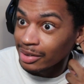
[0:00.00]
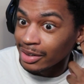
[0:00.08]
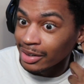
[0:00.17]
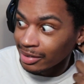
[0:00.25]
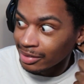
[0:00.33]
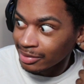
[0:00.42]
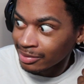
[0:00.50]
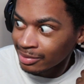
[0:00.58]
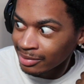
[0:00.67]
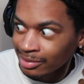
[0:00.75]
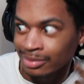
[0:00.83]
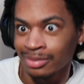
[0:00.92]
Jesus.
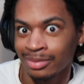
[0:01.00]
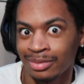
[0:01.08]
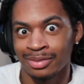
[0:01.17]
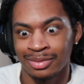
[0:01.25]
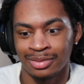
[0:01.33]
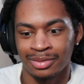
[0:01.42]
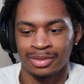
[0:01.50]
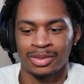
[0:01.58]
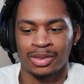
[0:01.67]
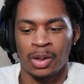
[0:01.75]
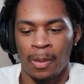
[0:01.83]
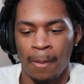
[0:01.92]
There was a
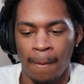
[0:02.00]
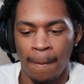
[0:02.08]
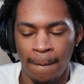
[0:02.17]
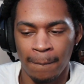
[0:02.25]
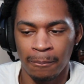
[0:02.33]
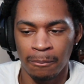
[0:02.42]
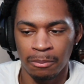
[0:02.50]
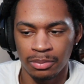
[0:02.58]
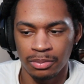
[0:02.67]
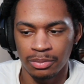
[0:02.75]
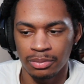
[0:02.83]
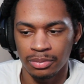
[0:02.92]
search party.
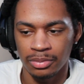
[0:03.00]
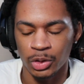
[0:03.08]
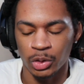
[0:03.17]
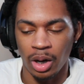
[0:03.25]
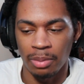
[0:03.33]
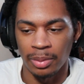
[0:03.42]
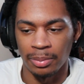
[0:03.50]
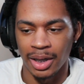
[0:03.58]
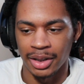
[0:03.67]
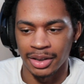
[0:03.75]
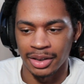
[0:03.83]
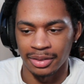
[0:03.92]
Trauma
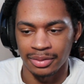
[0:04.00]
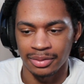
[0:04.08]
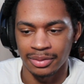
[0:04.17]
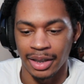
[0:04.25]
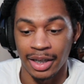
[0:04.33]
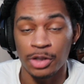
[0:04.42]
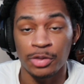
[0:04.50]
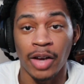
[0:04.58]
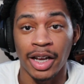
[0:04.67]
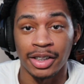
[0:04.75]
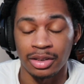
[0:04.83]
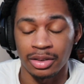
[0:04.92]
bonding at its finest.